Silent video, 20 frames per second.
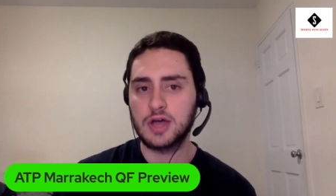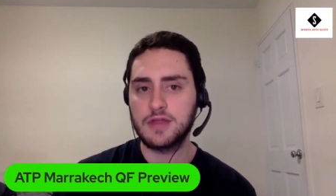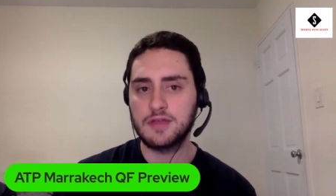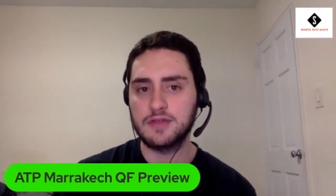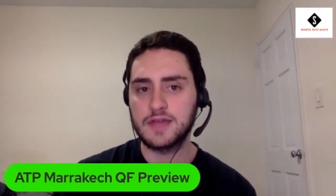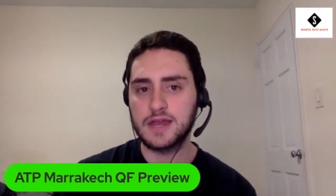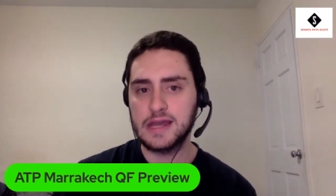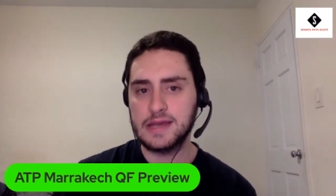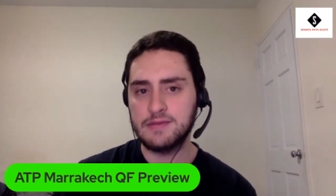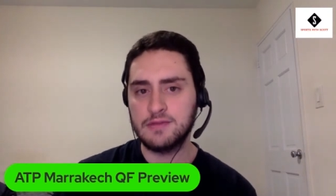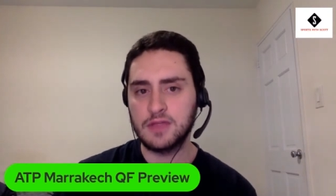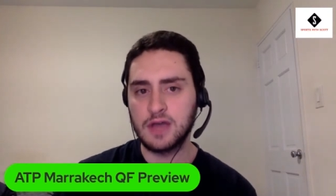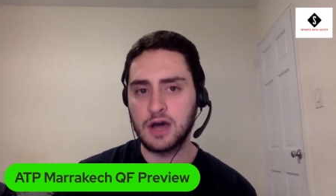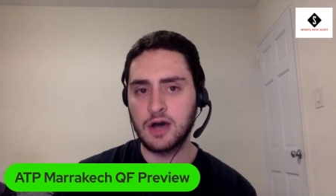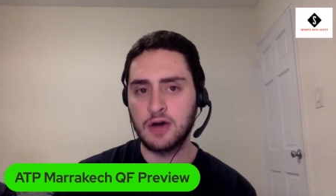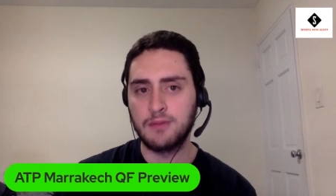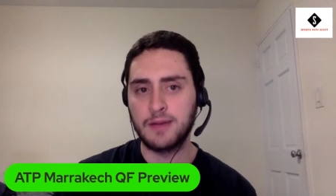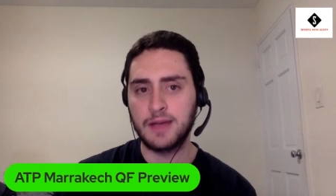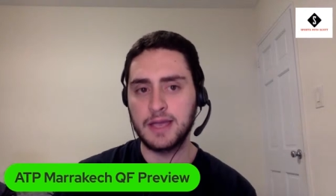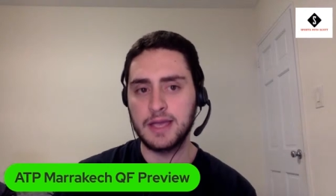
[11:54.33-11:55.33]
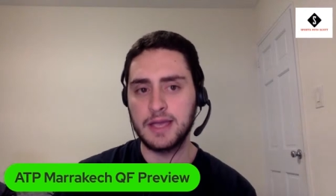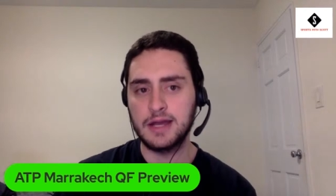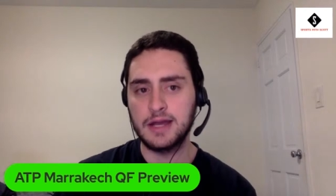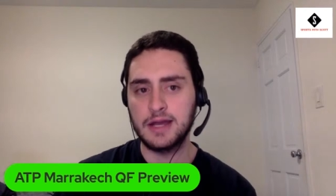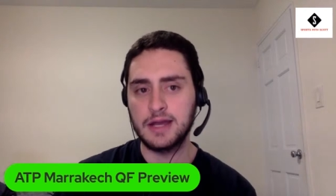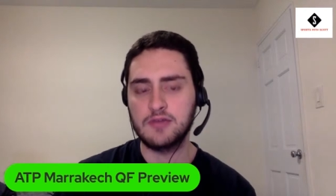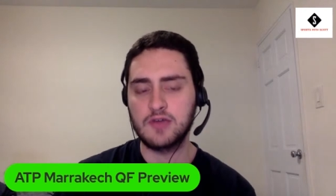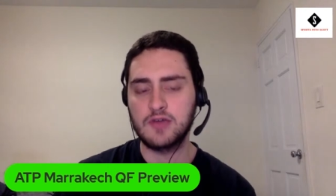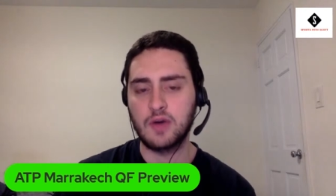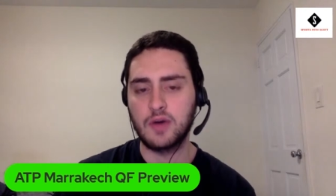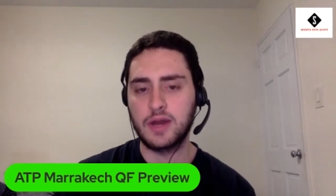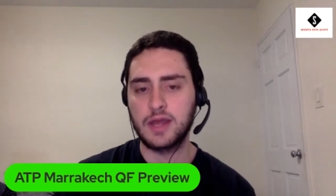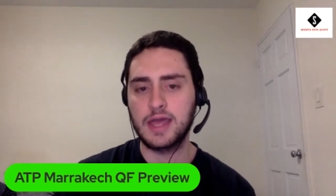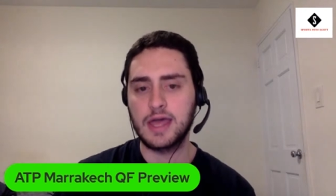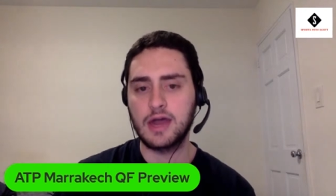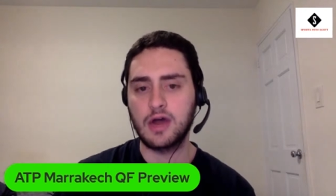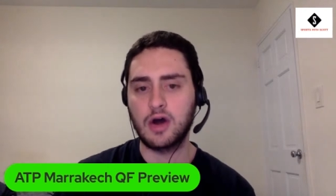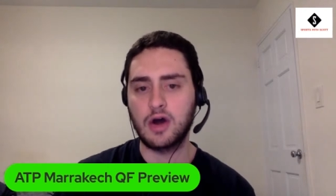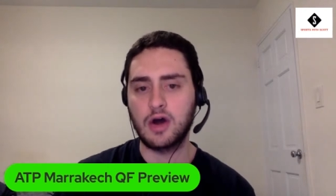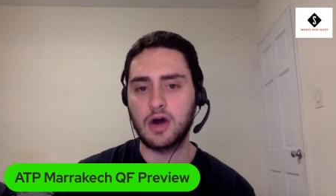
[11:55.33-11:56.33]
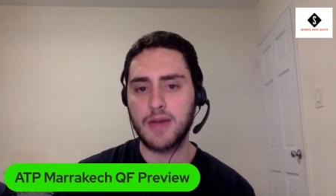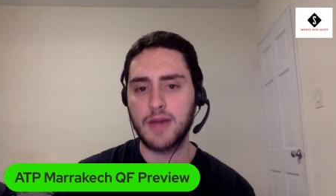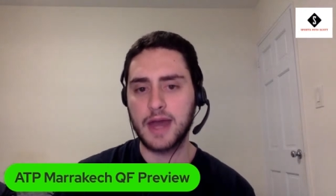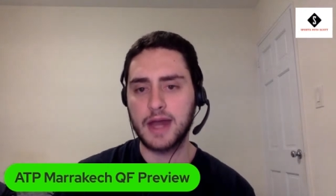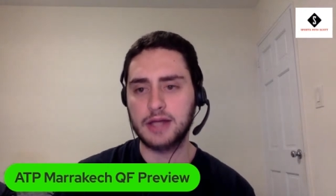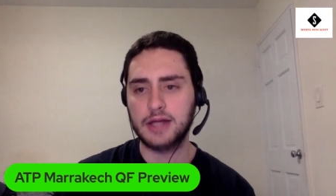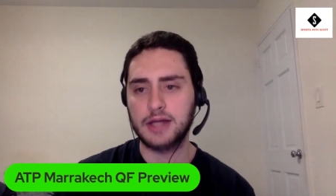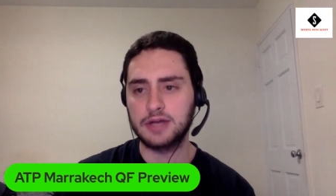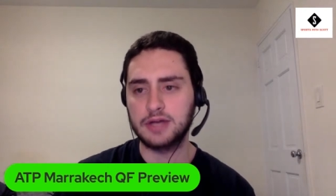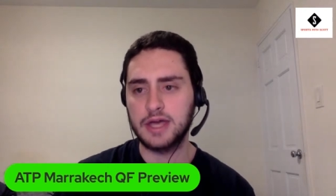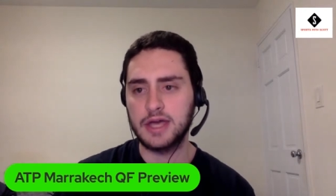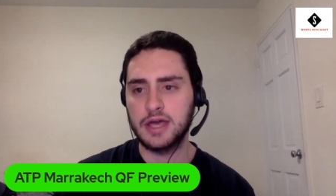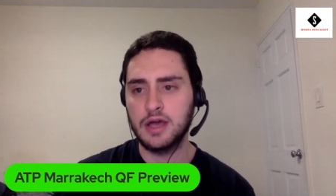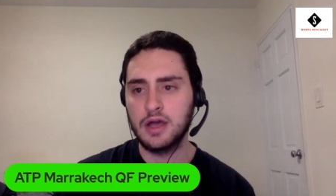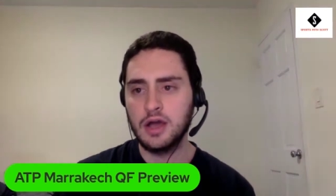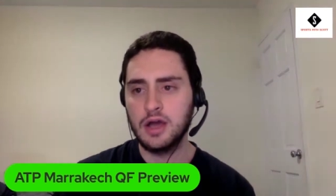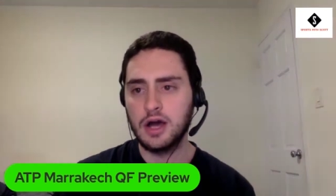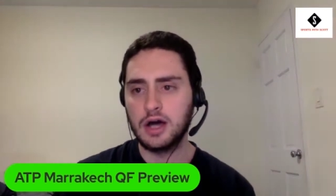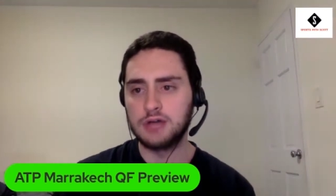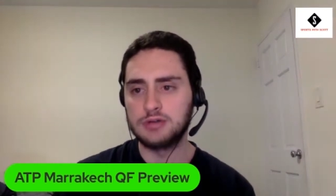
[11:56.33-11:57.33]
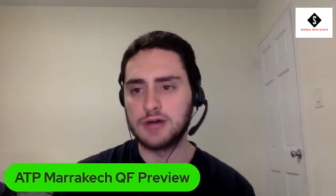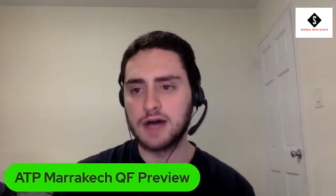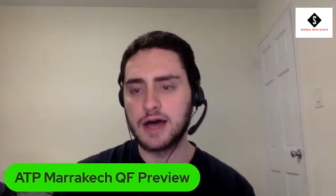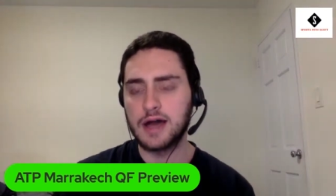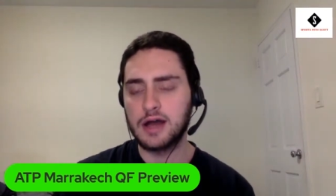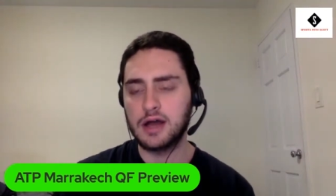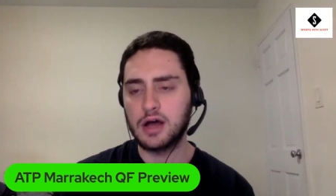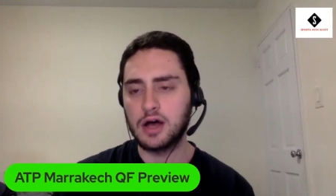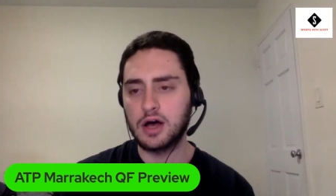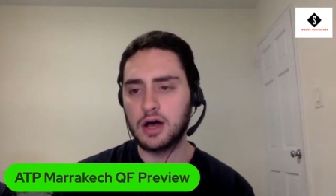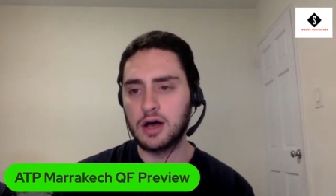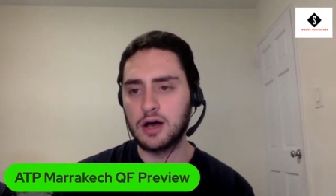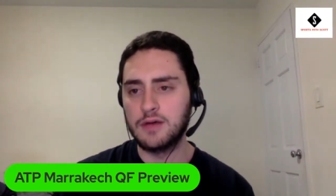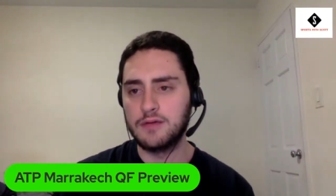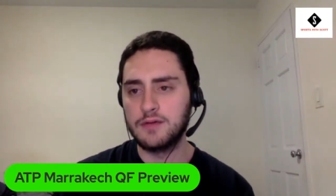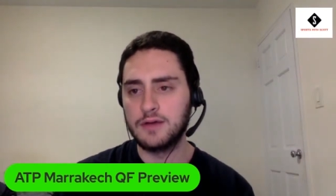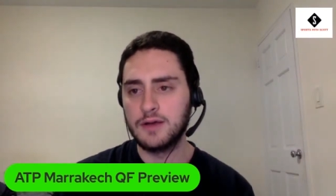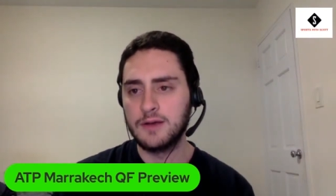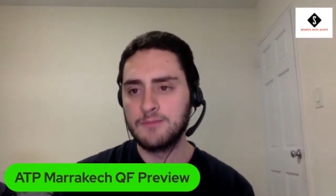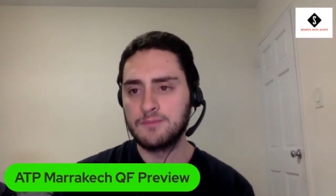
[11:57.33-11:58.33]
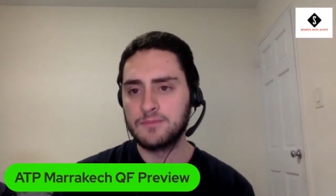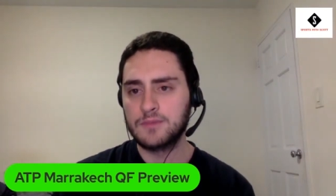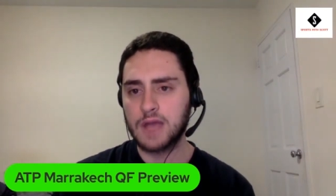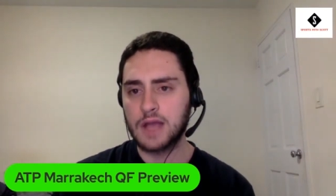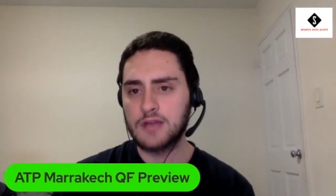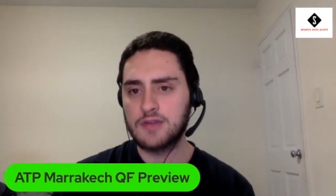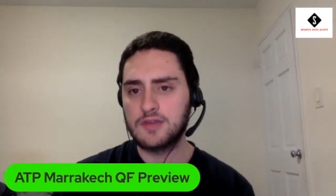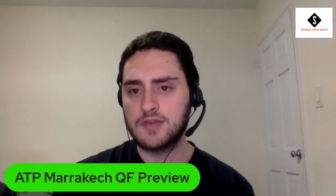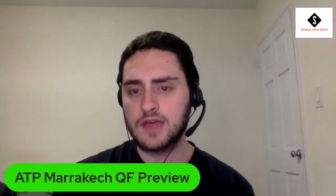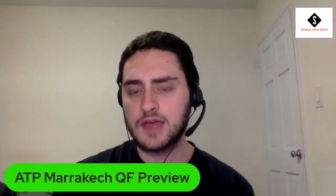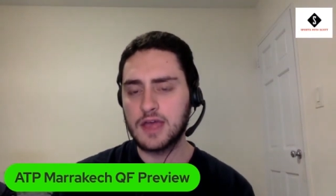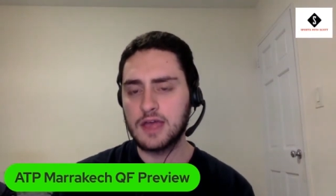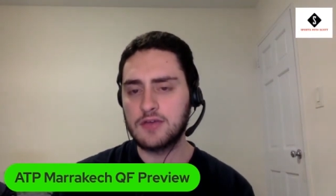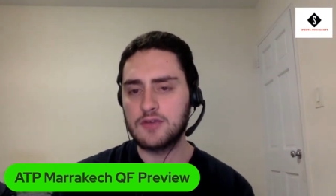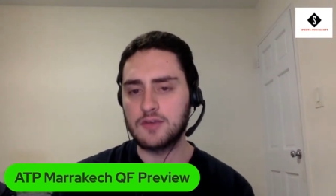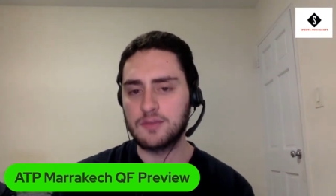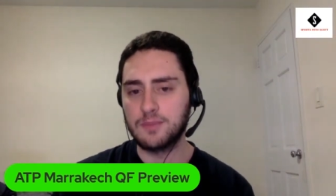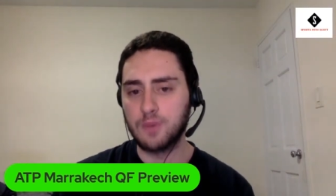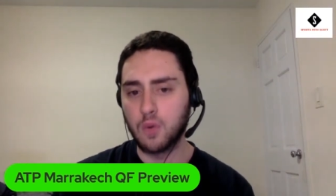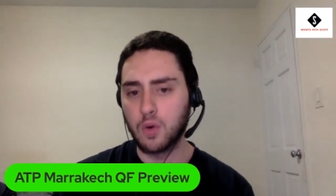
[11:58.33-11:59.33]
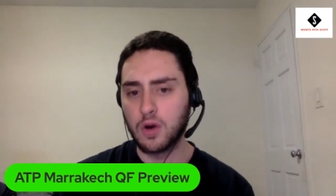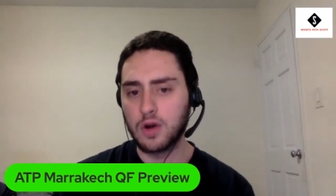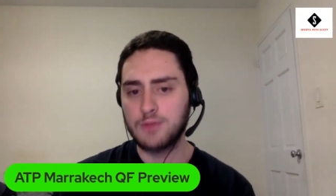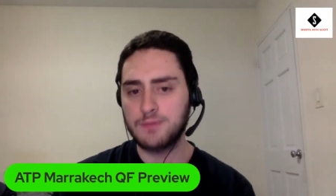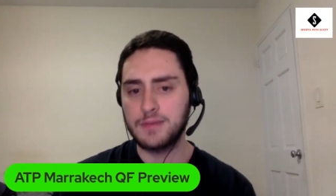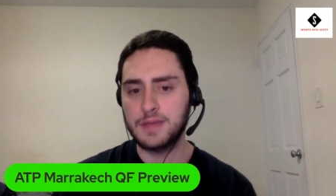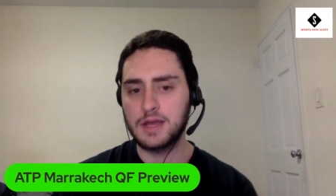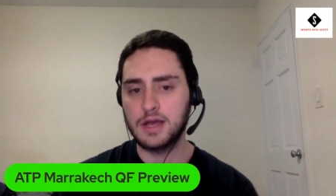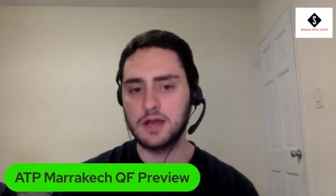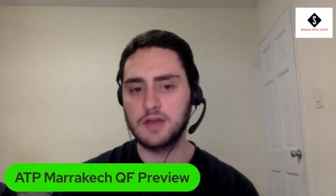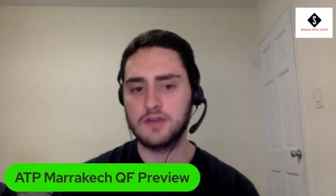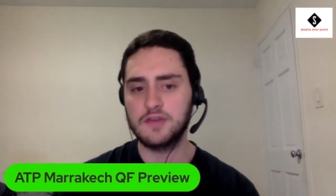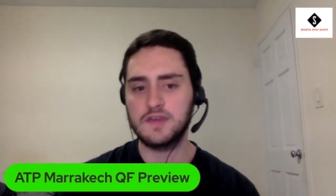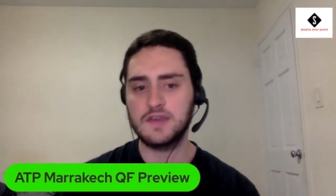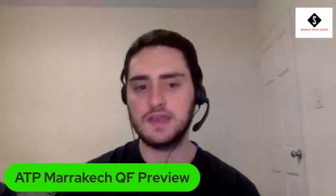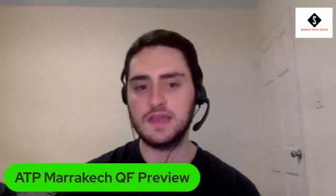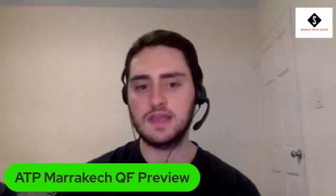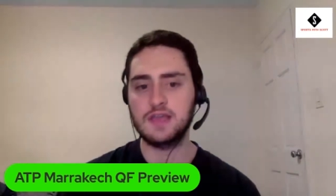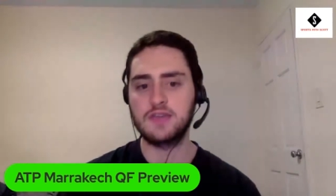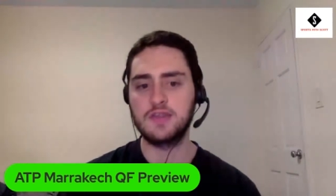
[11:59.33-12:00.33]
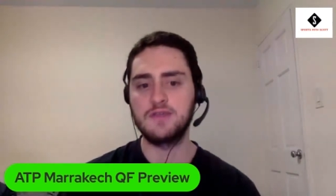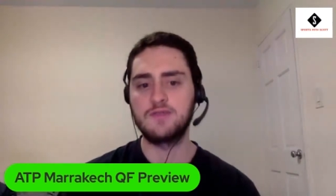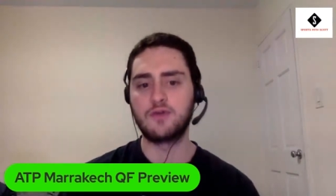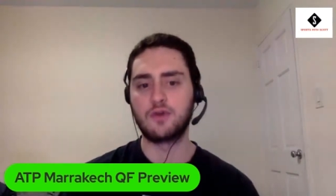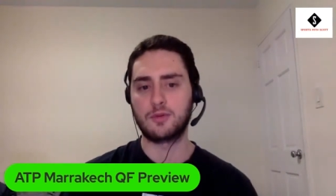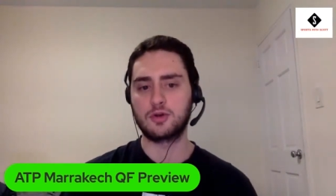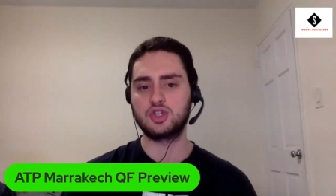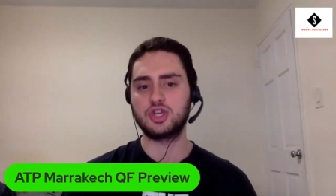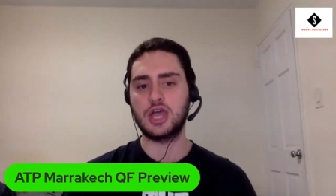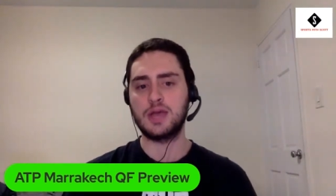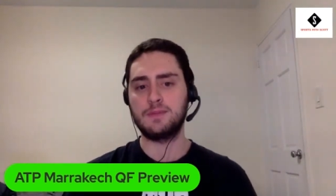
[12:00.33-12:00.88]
I think that even though Baena is going to get automatically a lot of, I'd say, support because he is the former